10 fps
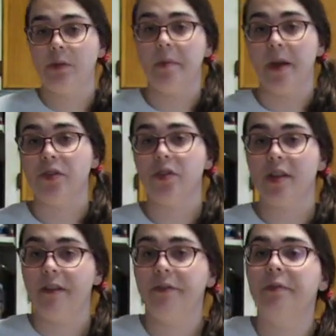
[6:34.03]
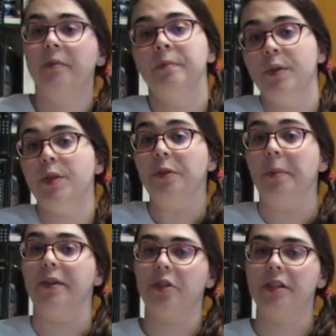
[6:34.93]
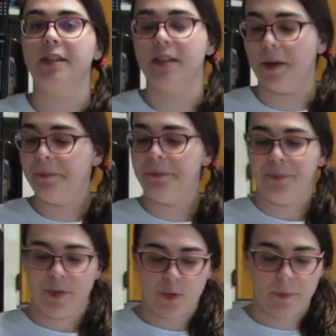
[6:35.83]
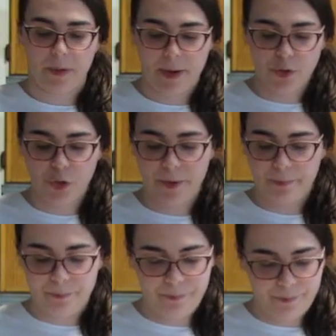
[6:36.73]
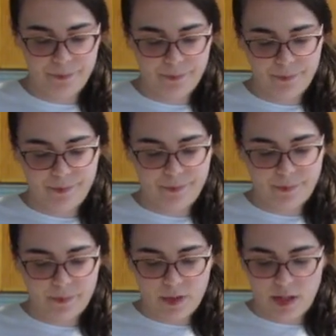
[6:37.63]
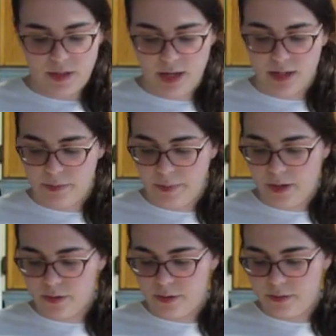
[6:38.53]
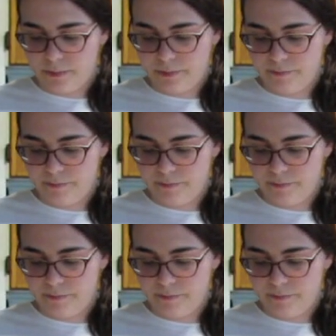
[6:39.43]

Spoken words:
when we measure stuff, we use the metric system. So I'm gonna measure it in centimeters.